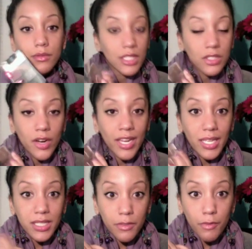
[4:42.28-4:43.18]
It's great.
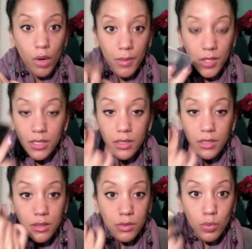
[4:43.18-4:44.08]
It's affordable.
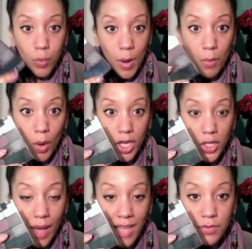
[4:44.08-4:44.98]
It's what more can
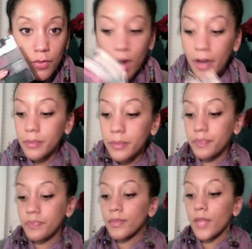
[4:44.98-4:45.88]
you ask for?
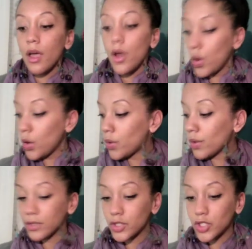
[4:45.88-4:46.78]
Whew,
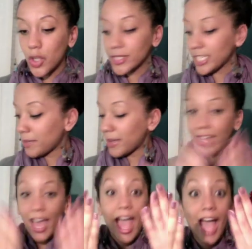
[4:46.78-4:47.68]
so excited about
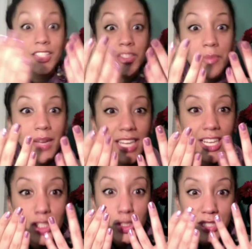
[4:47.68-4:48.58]
that. As for my
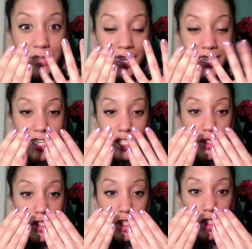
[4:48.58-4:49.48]
nails, do you see my
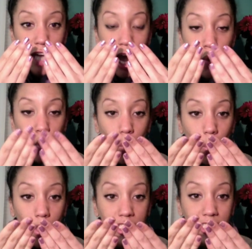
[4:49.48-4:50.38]
nails? Look how
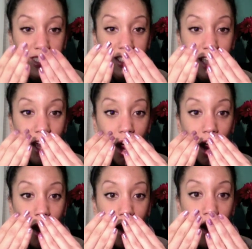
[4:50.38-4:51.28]
gorgeous they
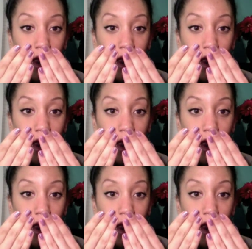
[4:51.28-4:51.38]
are.